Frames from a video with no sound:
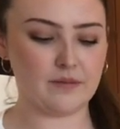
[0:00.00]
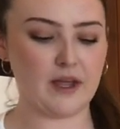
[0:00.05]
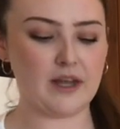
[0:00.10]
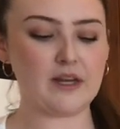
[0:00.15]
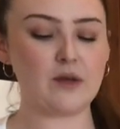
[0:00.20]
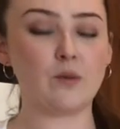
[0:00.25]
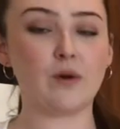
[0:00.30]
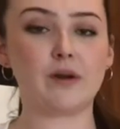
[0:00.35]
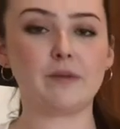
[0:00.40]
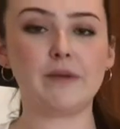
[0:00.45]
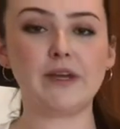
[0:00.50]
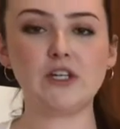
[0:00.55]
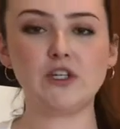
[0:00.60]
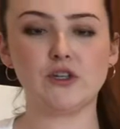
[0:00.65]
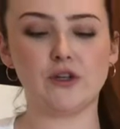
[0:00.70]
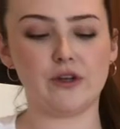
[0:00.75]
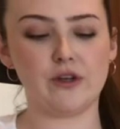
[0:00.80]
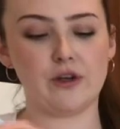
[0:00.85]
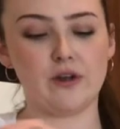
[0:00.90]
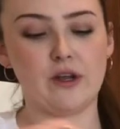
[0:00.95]
And you want to make
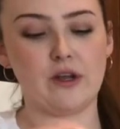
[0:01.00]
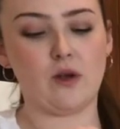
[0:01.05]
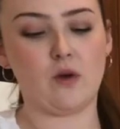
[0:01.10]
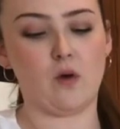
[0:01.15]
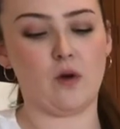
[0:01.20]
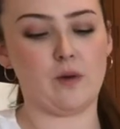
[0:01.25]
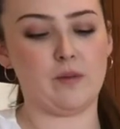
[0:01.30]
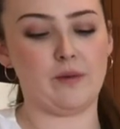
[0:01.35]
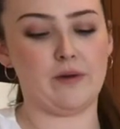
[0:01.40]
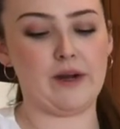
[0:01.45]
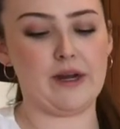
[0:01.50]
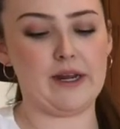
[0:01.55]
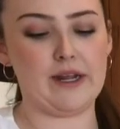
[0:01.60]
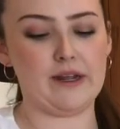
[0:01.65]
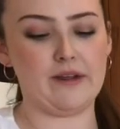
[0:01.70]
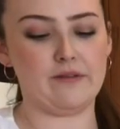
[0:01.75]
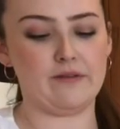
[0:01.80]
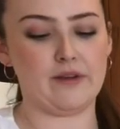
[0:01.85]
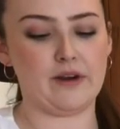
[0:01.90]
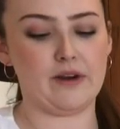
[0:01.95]
sure you're incorporating
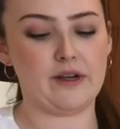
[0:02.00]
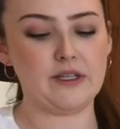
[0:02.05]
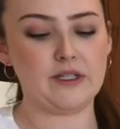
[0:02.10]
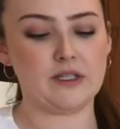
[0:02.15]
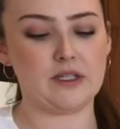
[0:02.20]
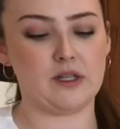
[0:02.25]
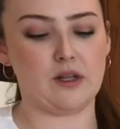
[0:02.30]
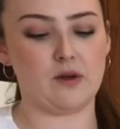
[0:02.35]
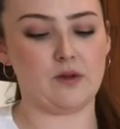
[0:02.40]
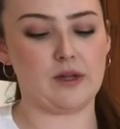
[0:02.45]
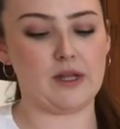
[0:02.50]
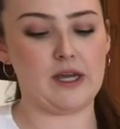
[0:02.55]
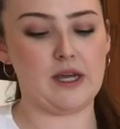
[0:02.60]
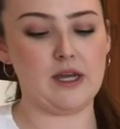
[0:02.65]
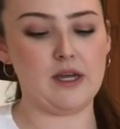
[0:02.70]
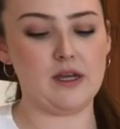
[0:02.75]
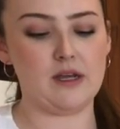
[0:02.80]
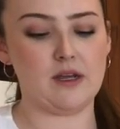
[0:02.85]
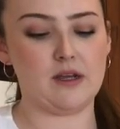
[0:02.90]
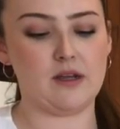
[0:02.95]
it very
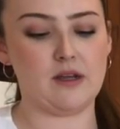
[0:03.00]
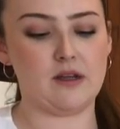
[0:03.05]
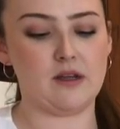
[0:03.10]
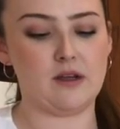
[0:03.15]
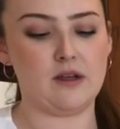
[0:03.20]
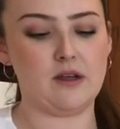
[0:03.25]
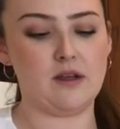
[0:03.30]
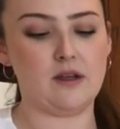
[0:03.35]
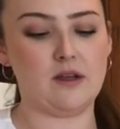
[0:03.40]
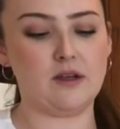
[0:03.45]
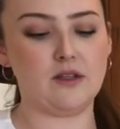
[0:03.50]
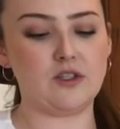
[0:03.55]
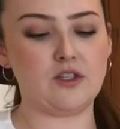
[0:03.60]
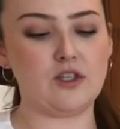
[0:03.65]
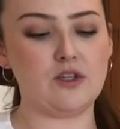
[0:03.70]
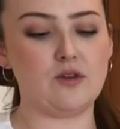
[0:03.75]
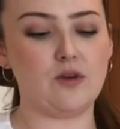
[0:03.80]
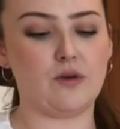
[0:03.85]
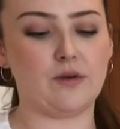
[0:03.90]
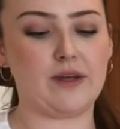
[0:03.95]
slowly so
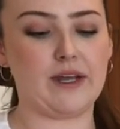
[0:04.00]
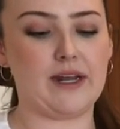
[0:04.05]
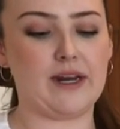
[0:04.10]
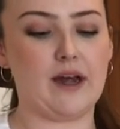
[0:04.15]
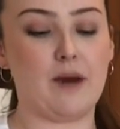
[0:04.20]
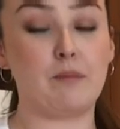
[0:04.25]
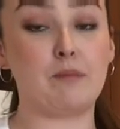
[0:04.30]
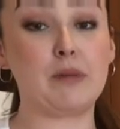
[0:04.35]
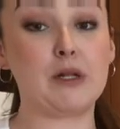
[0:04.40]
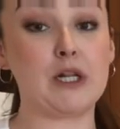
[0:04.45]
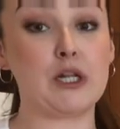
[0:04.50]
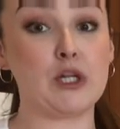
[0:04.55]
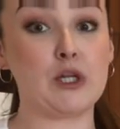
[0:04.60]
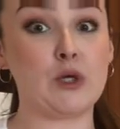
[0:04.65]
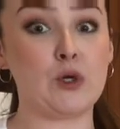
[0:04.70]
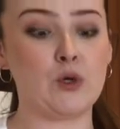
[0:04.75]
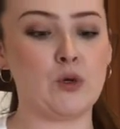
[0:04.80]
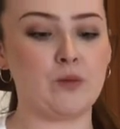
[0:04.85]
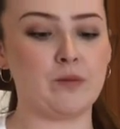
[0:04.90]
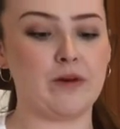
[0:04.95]
you don't get a
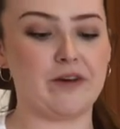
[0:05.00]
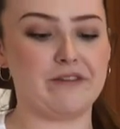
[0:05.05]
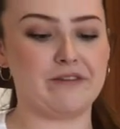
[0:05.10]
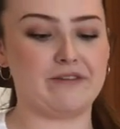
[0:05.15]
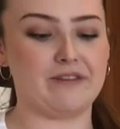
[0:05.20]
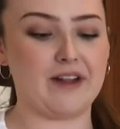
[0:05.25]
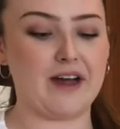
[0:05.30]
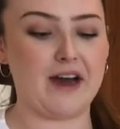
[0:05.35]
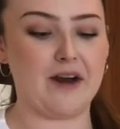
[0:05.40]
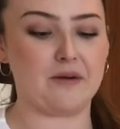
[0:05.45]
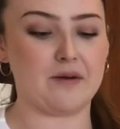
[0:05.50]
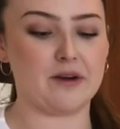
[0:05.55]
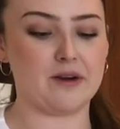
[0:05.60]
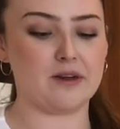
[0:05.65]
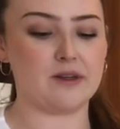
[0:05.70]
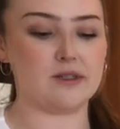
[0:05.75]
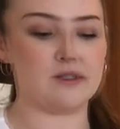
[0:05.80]
plume of flour.